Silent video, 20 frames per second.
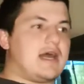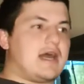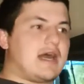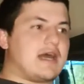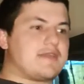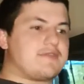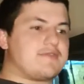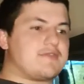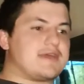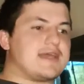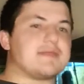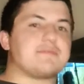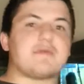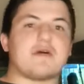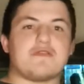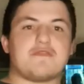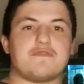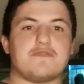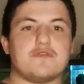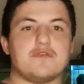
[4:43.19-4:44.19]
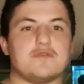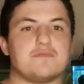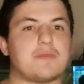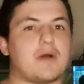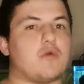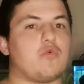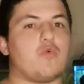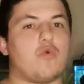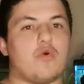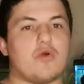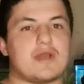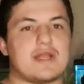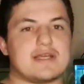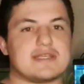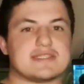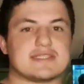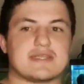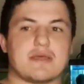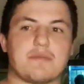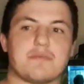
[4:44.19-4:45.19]
I forget my food, my
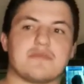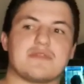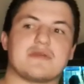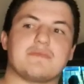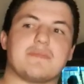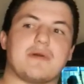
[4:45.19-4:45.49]
water, something.